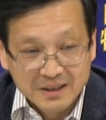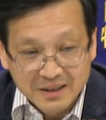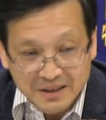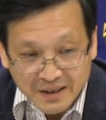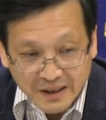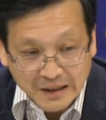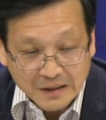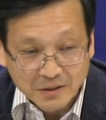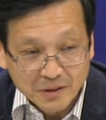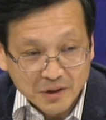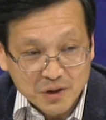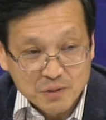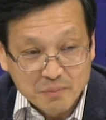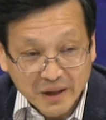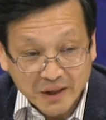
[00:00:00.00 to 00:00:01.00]
think
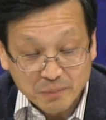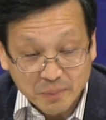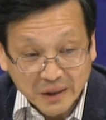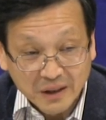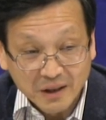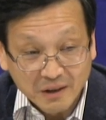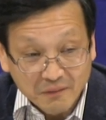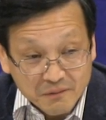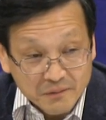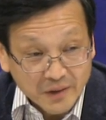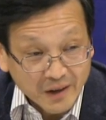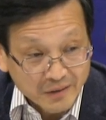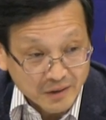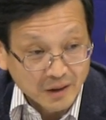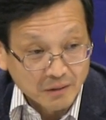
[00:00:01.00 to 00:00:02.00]
you might be
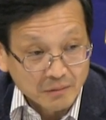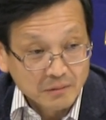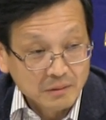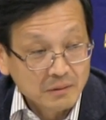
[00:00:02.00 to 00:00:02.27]
infected,